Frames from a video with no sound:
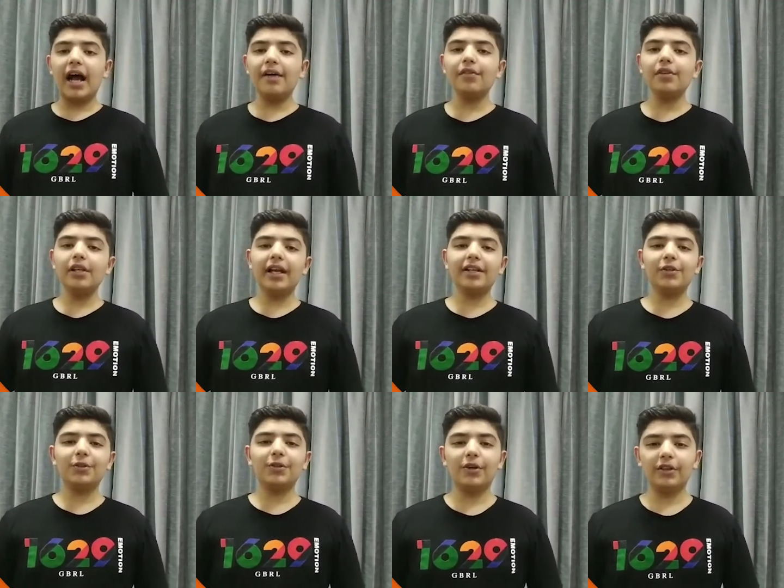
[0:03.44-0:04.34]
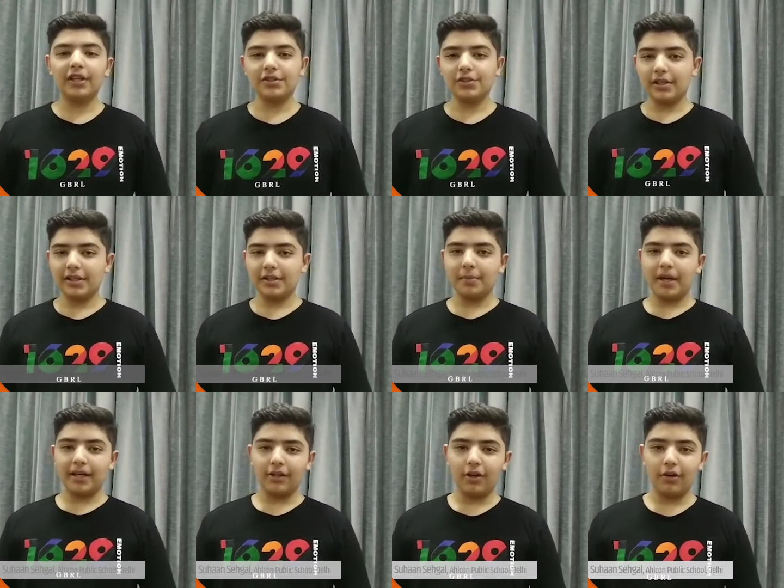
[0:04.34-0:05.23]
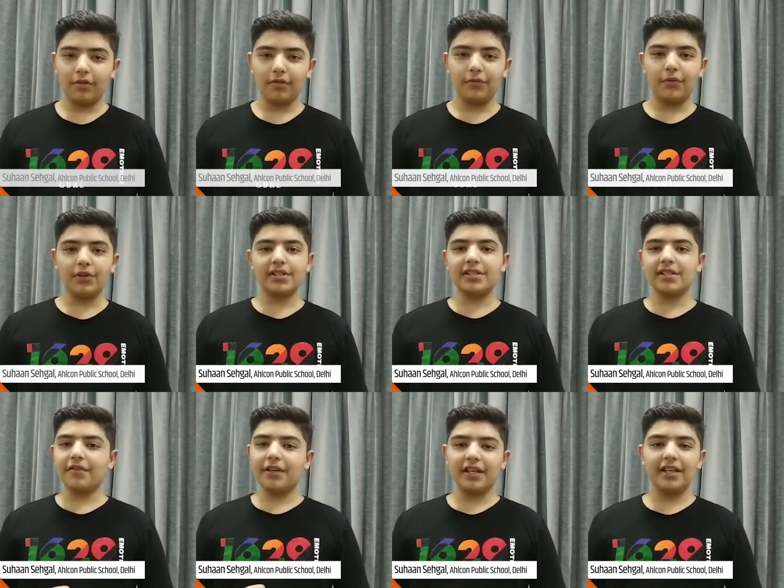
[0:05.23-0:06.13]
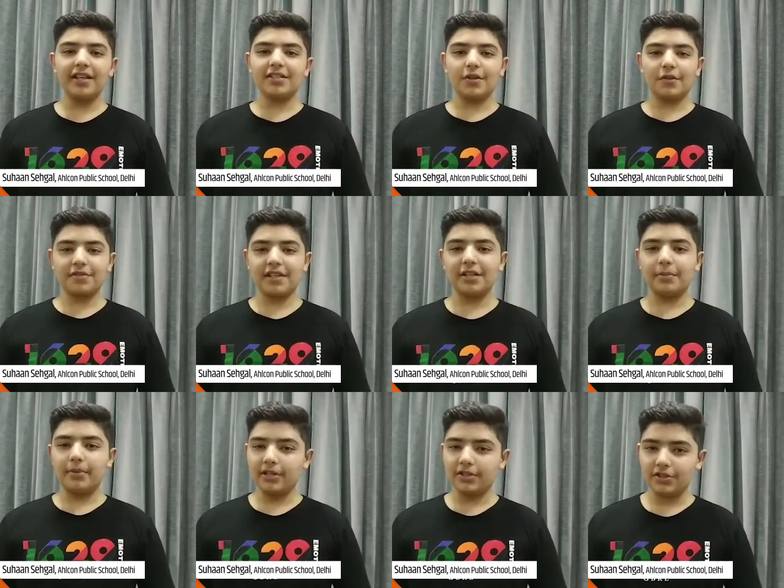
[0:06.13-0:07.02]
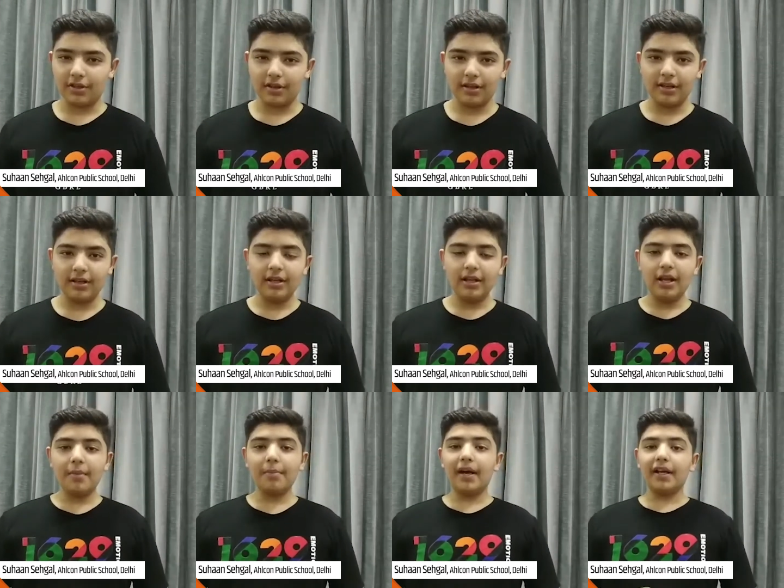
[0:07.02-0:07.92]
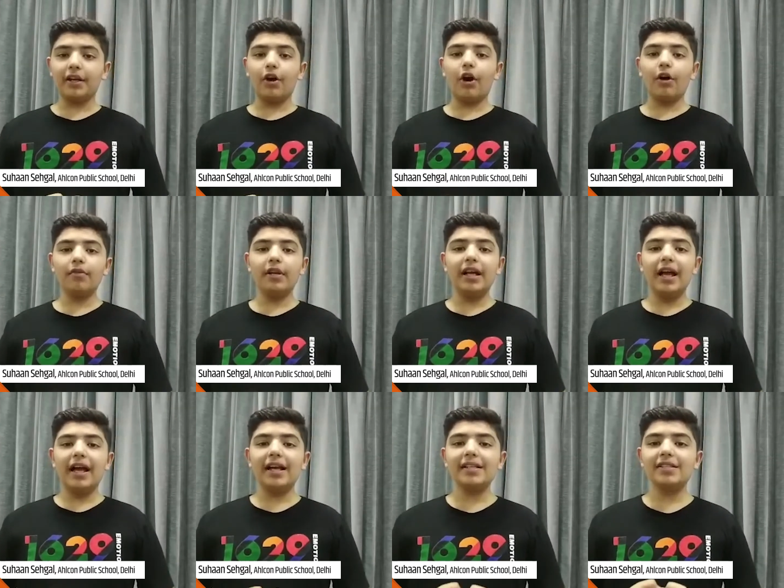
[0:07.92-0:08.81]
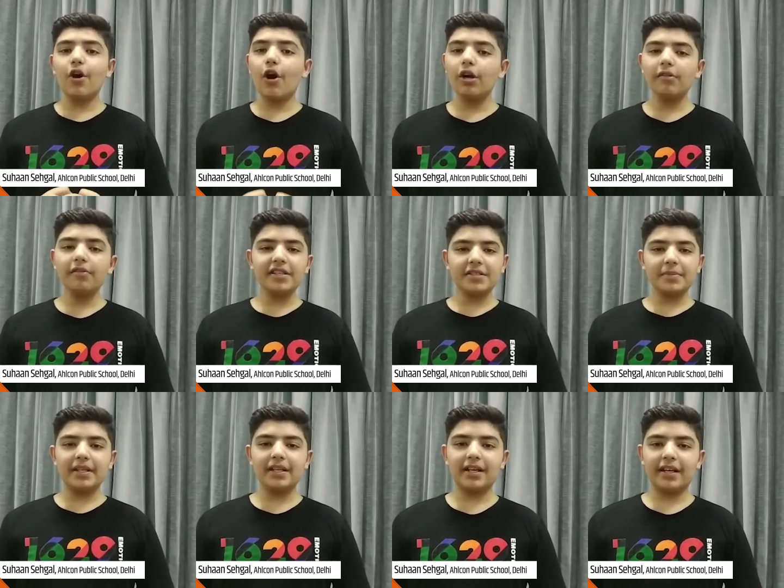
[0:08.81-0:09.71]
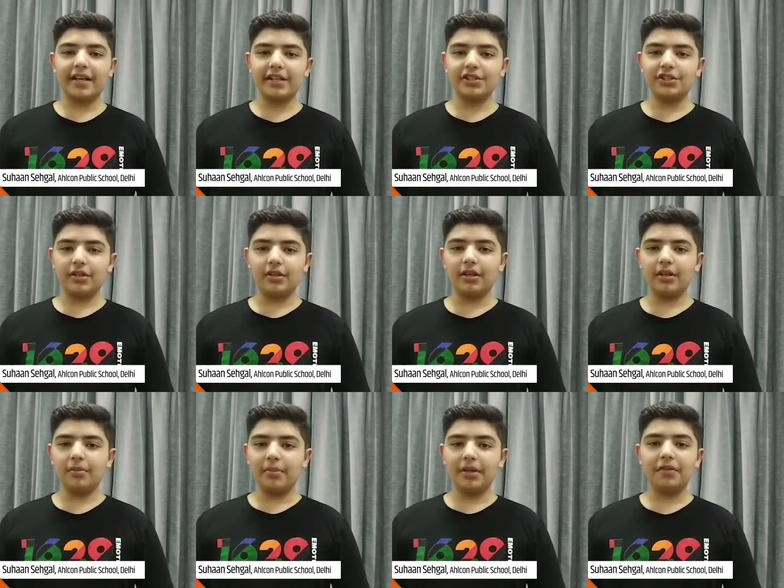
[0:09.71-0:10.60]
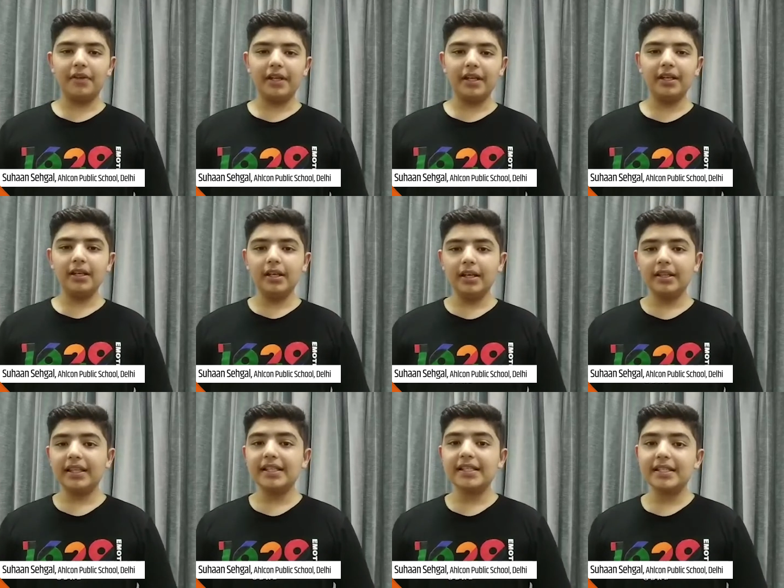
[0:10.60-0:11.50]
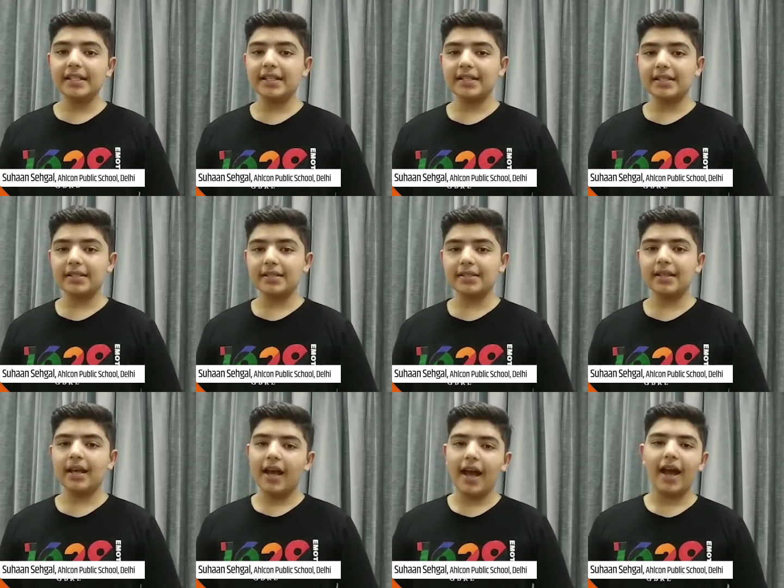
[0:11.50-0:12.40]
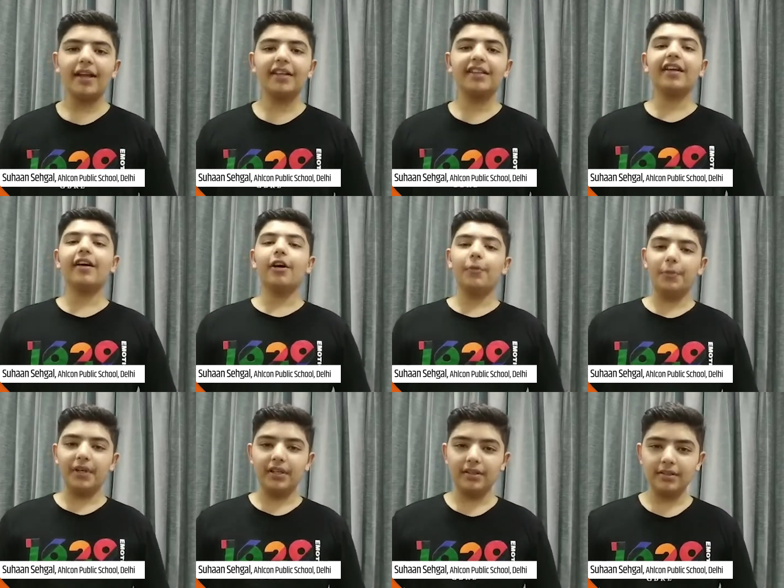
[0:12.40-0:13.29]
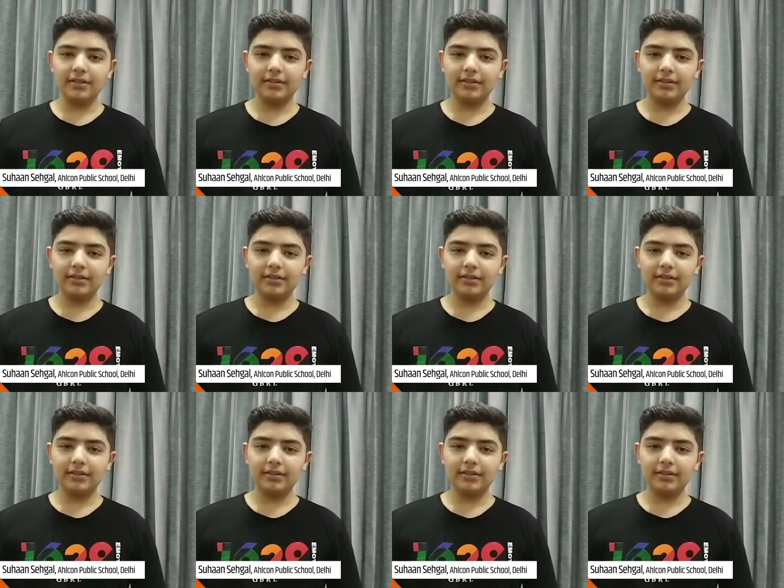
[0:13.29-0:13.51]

I would like to congratulate my God for seven years of celebration. My God has always been a connection between the citizens and the government.